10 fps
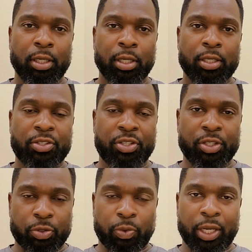
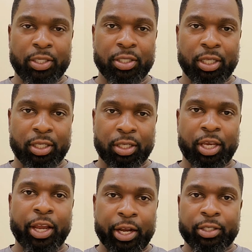situation and the
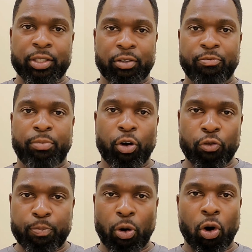character of
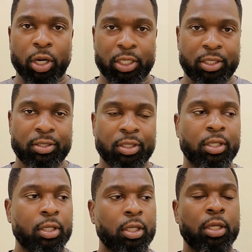both parties
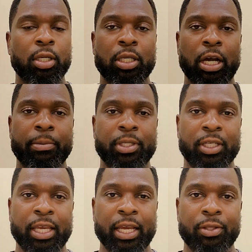coming
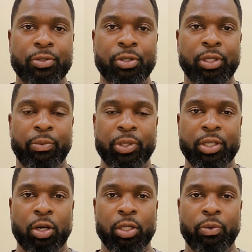together, so that we
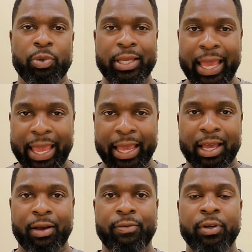know that we
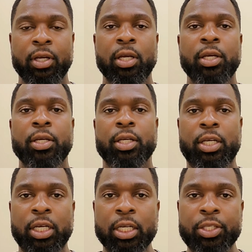have
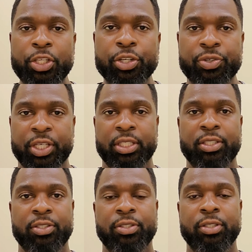good
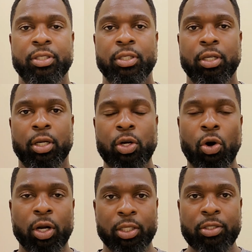unions
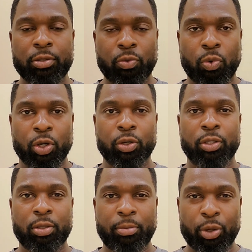according to the word of
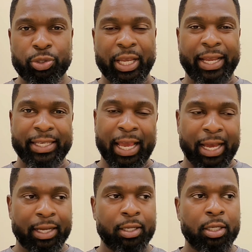the Most High
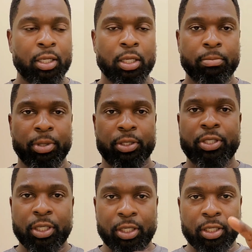Yah. But
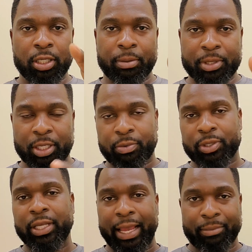see, let me tell you
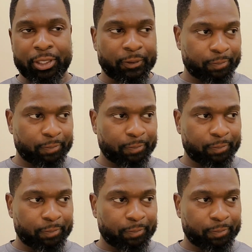what's happening,